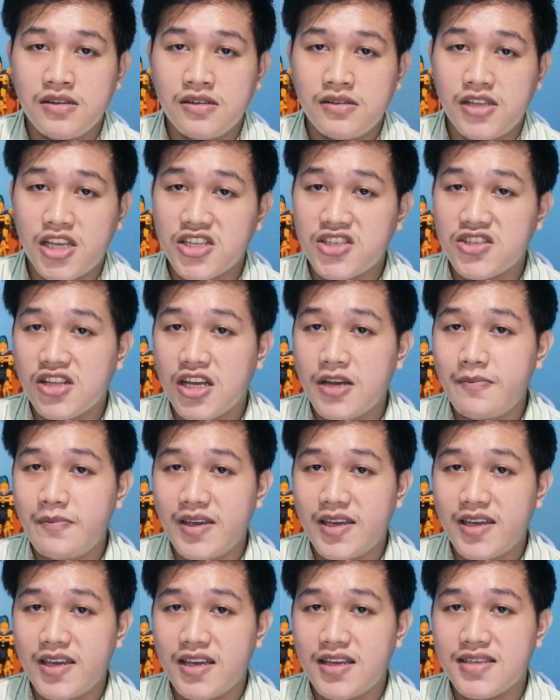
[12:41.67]
Next up
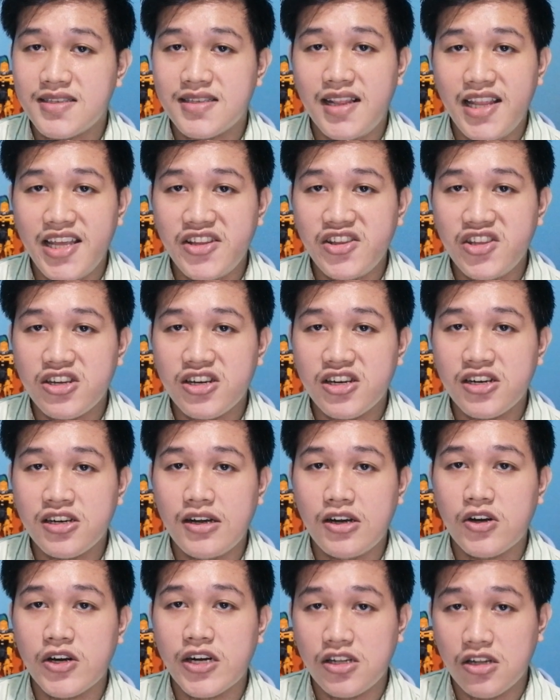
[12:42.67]
is linear
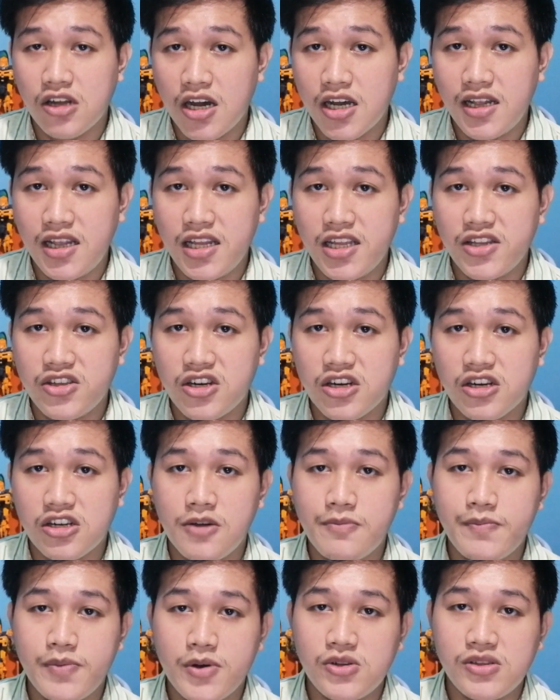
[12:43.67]
or non-linear
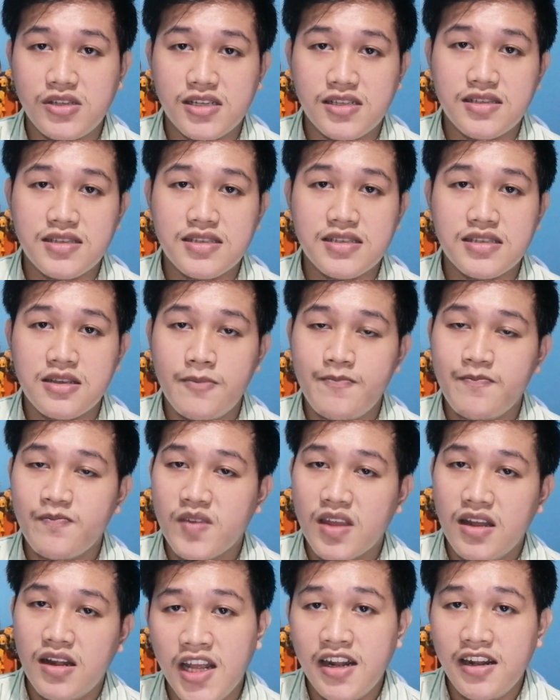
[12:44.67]
components.
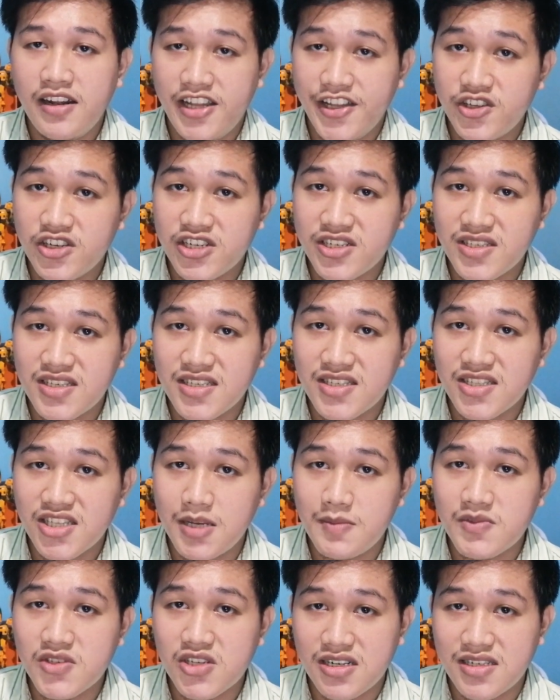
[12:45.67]
Linear
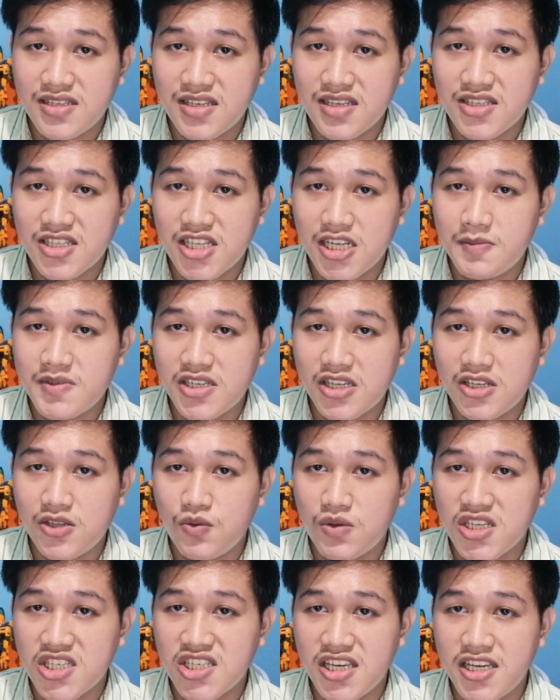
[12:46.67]
systems are systems in
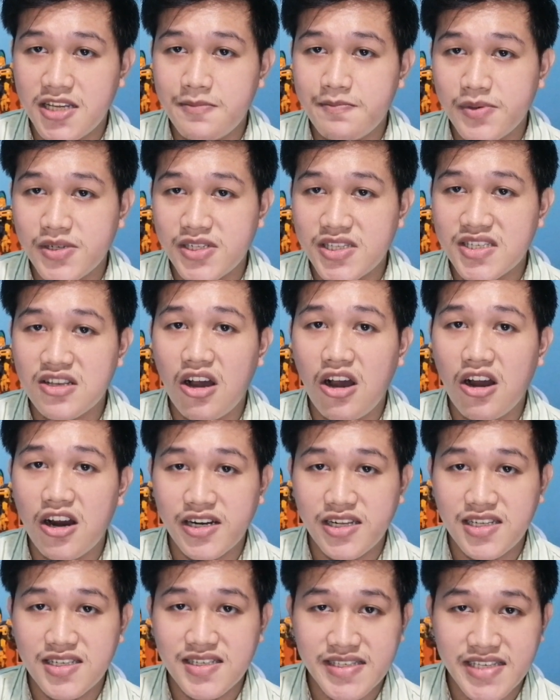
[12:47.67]
which inputs are
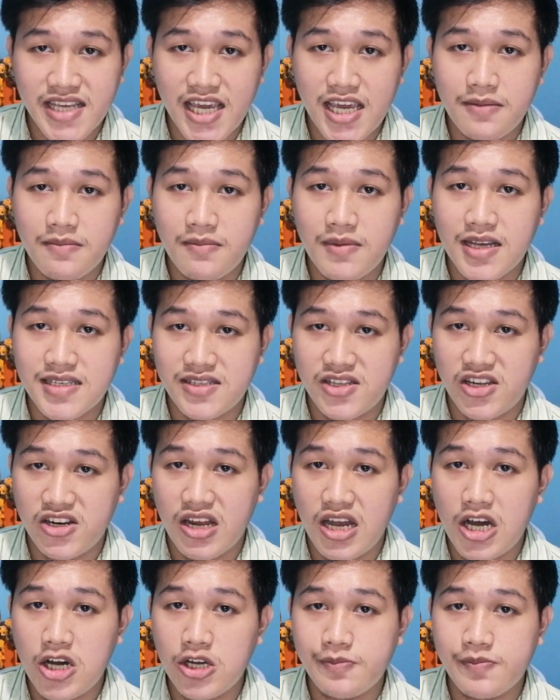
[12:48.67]
the same as their
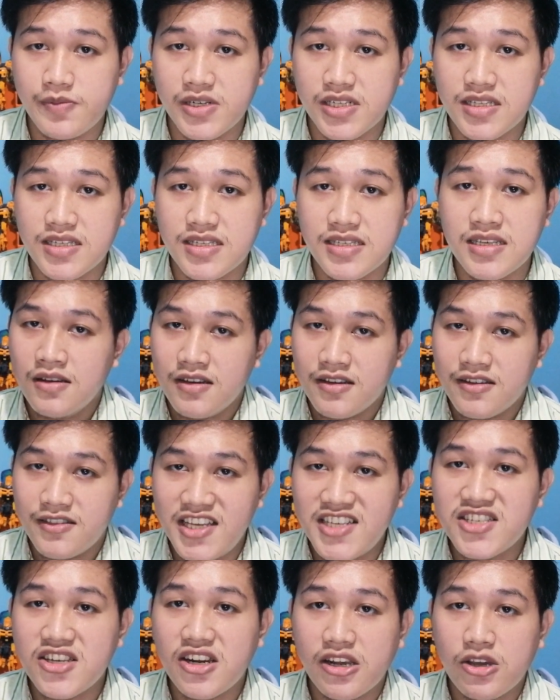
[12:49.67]
outputs.
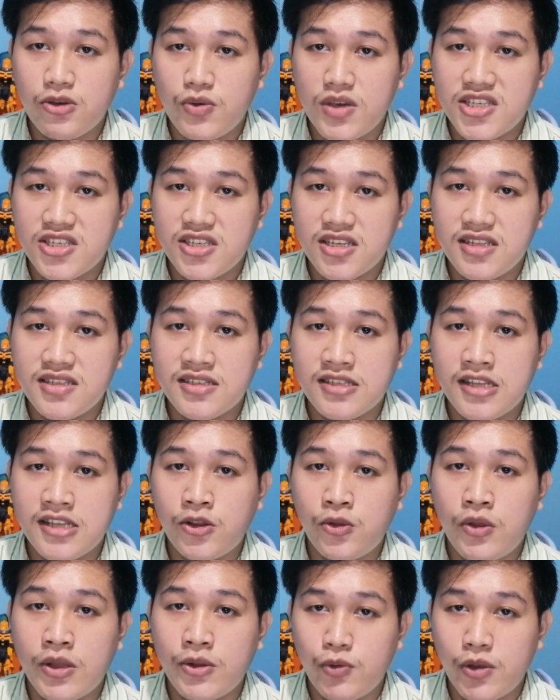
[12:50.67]
These are equations that
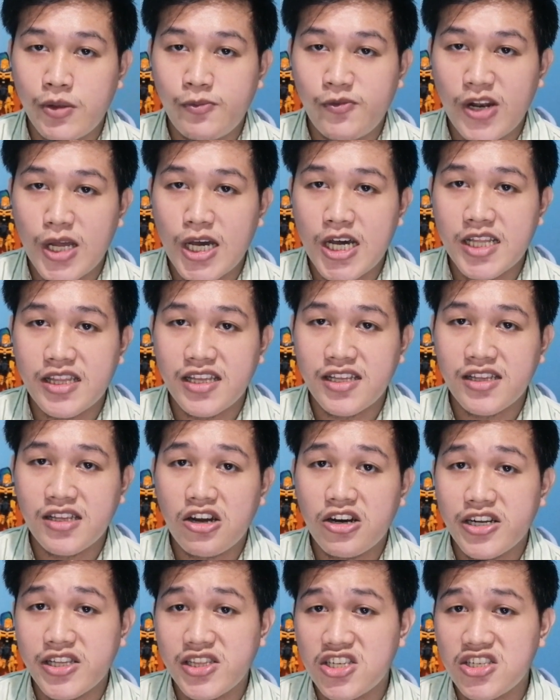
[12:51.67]
when we plot in the
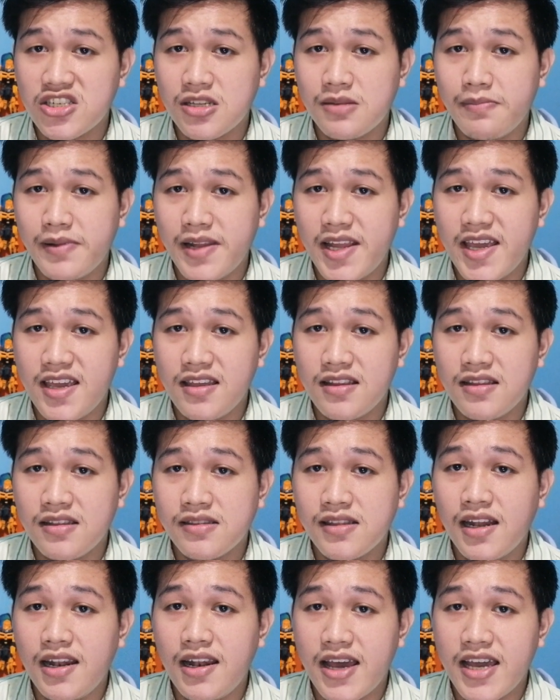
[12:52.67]
Cartesian plane,
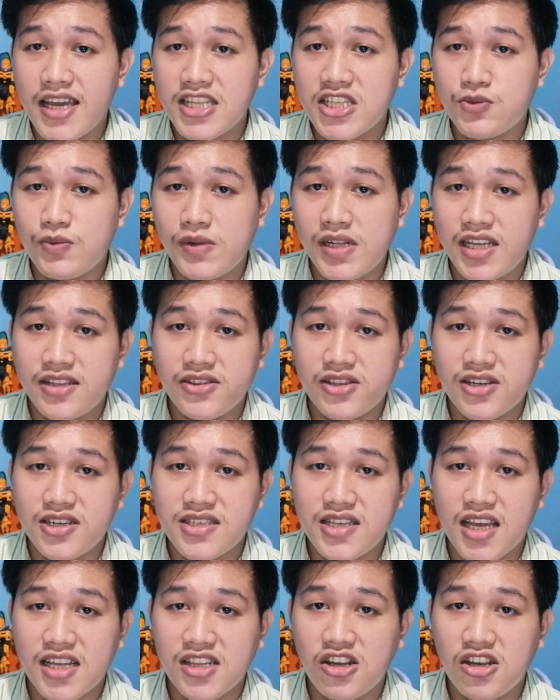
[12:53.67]
the lines will
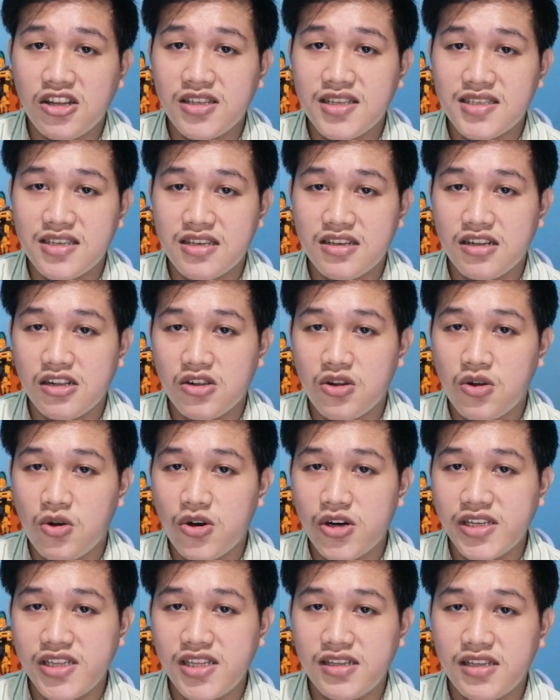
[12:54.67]
intersect on a single
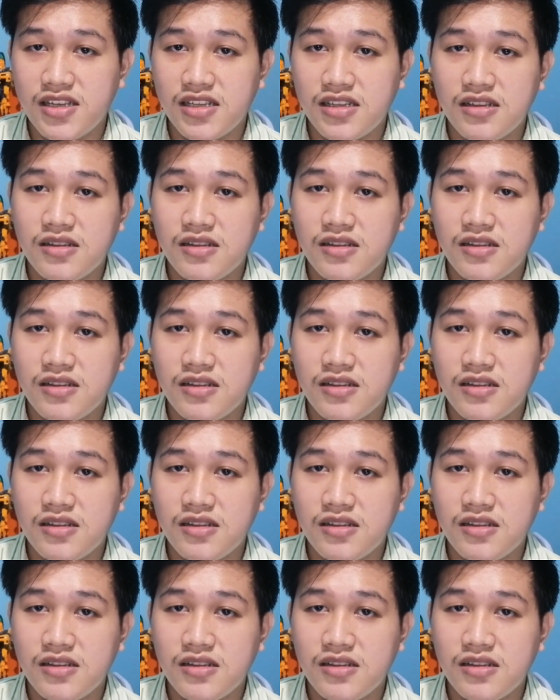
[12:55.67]
coordinate.